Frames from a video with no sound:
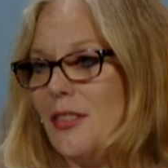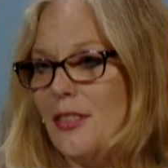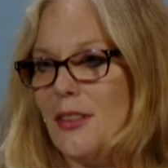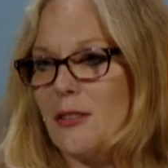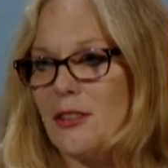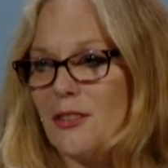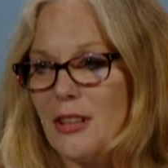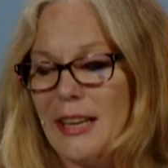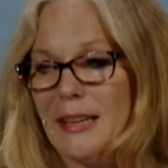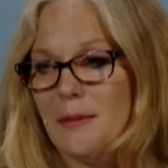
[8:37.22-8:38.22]
There's a
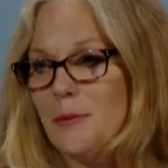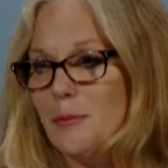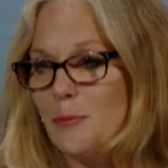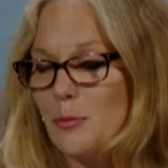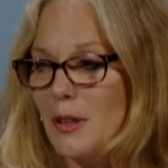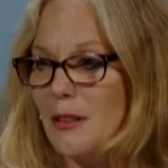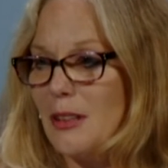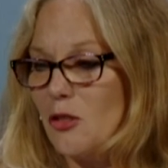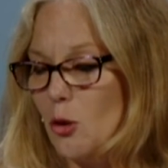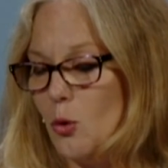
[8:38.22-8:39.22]
saying
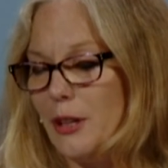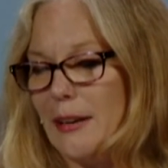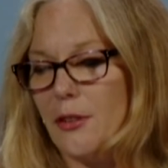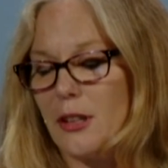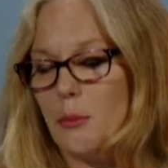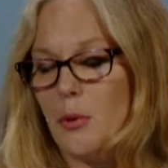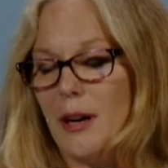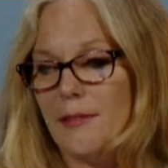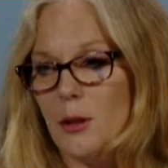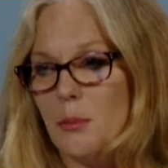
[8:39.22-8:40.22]
that's an old African
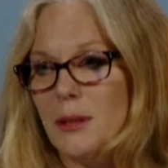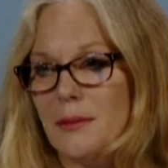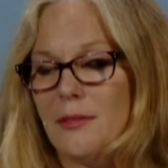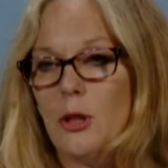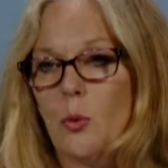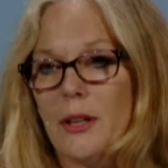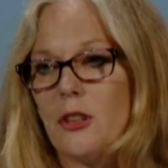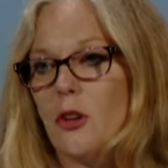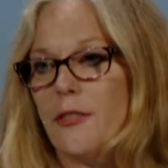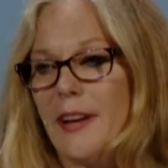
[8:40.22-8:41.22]
proverb: if you want to
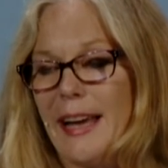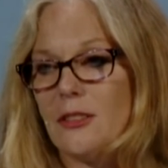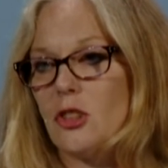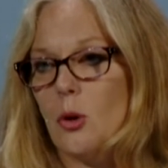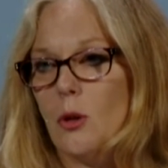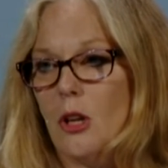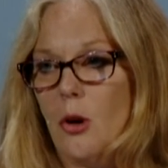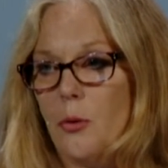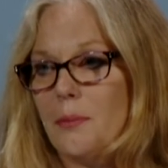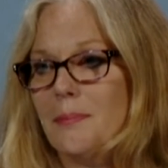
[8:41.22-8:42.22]
go fast, go
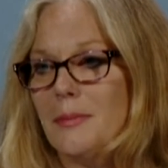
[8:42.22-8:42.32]
alone.